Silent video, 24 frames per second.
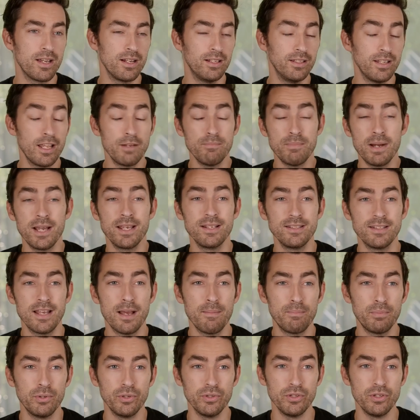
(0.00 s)
kind of led by
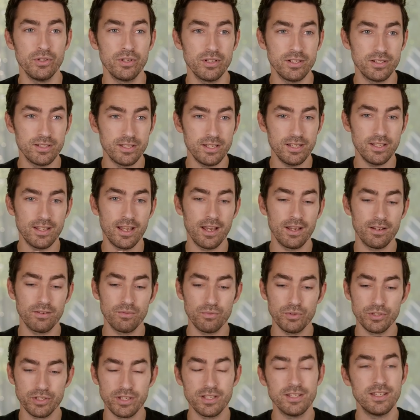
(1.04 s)
example, and you could see that
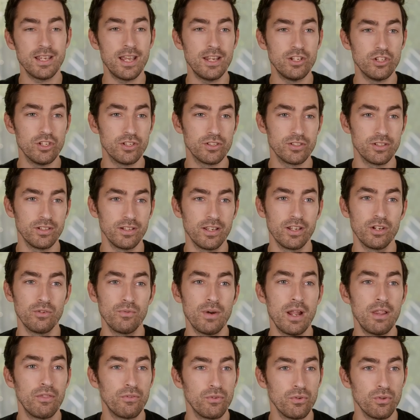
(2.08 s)
was contagious and kind of
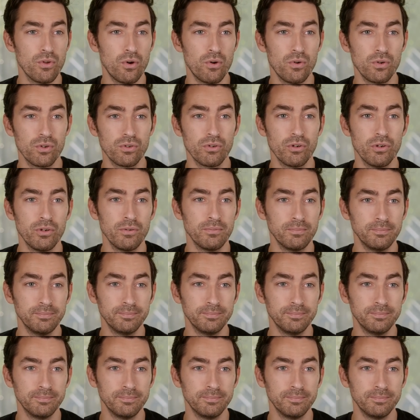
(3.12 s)
ran through the whole crew.